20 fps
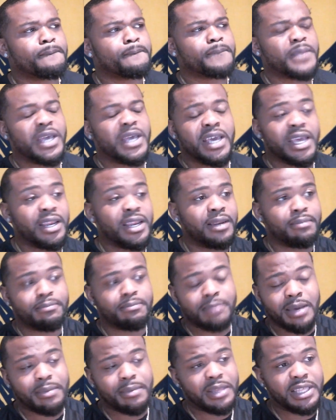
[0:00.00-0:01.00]
and
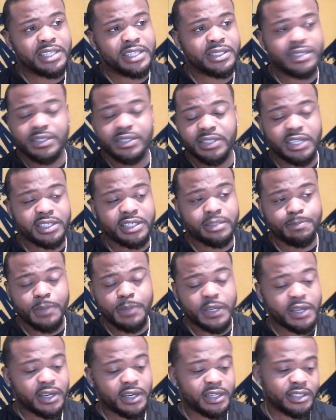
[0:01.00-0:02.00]
maybe this is just
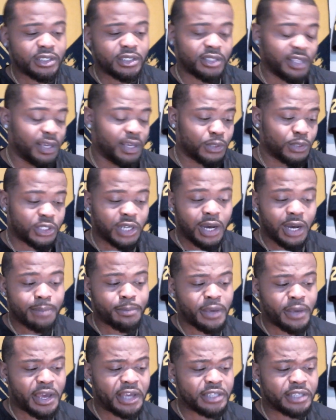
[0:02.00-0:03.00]
because it was
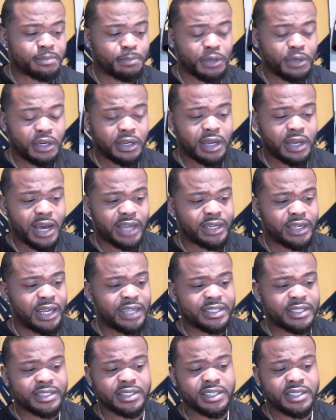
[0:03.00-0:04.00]
cupcakes, but I'd
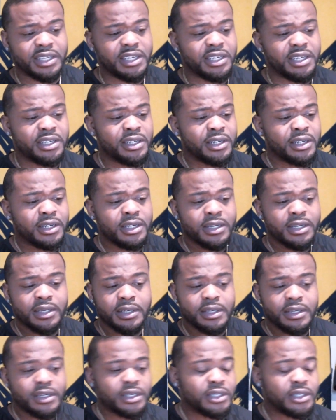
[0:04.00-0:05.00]
like to see
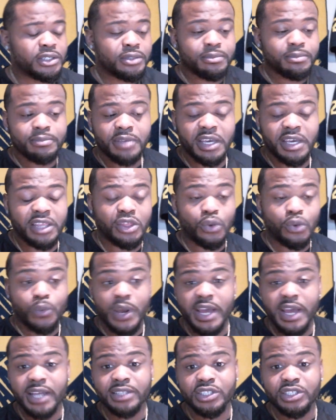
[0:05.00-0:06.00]
in the
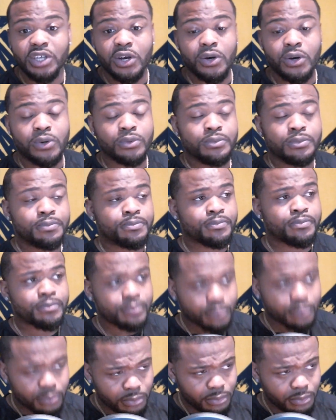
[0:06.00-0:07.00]
red zone
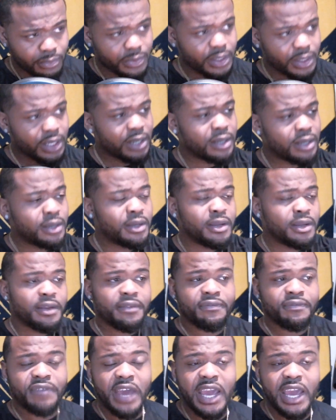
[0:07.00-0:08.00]

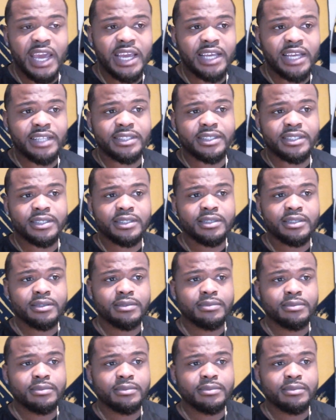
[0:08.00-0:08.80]
fades,